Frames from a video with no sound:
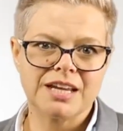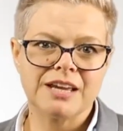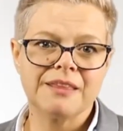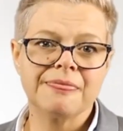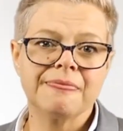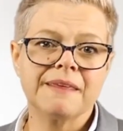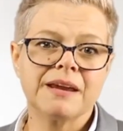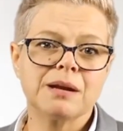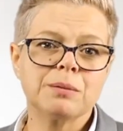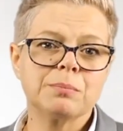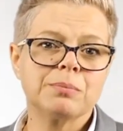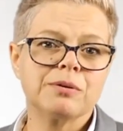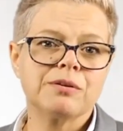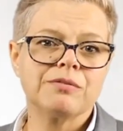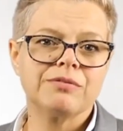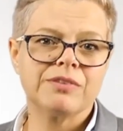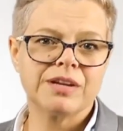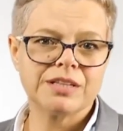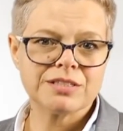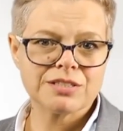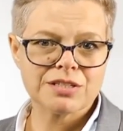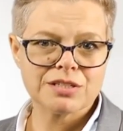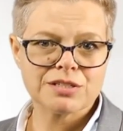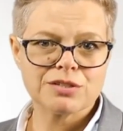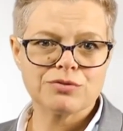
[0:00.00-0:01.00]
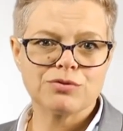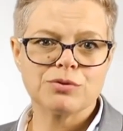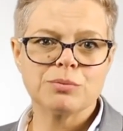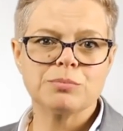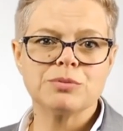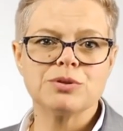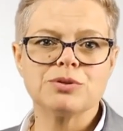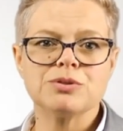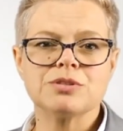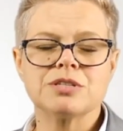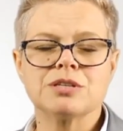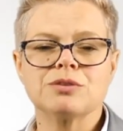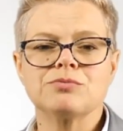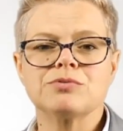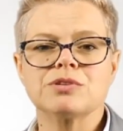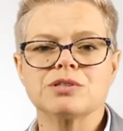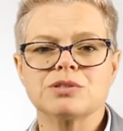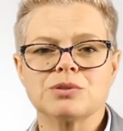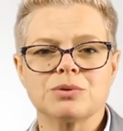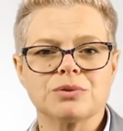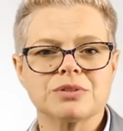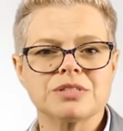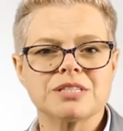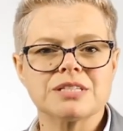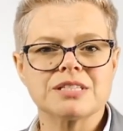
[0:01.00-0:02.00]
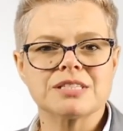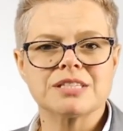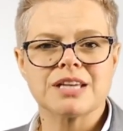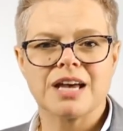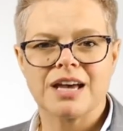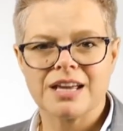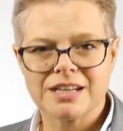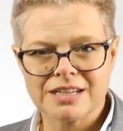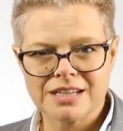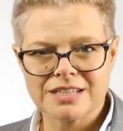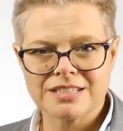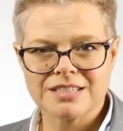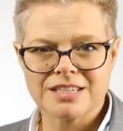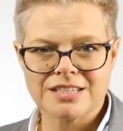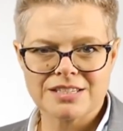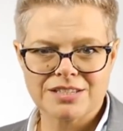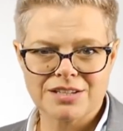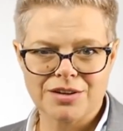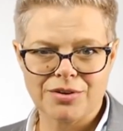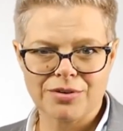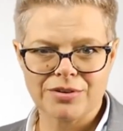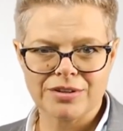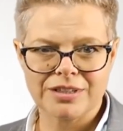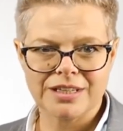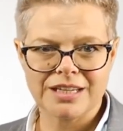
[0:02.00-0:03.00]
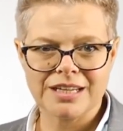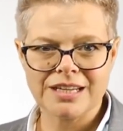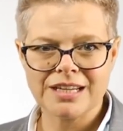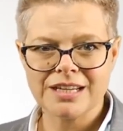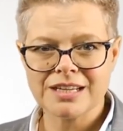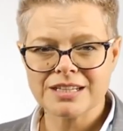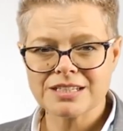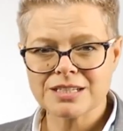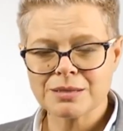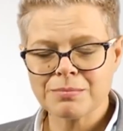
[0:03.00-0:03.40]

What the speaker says: in that it prevents us from using resources unnecessarily